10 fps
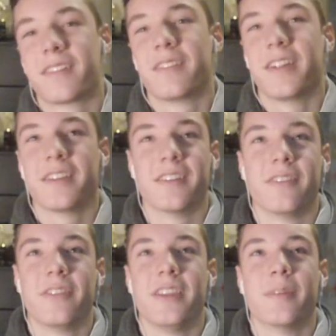Regular
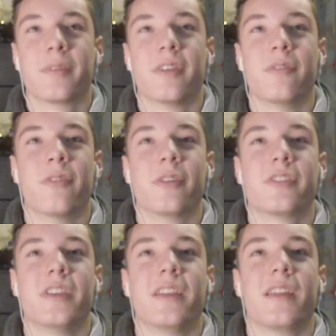infiniums,
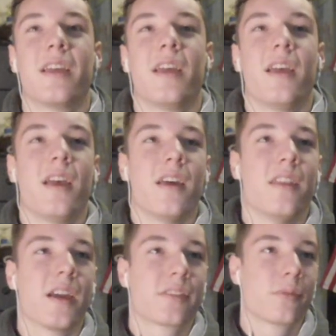unfortunate.
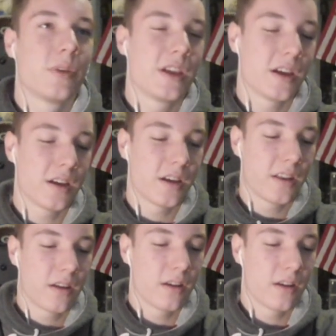Next we got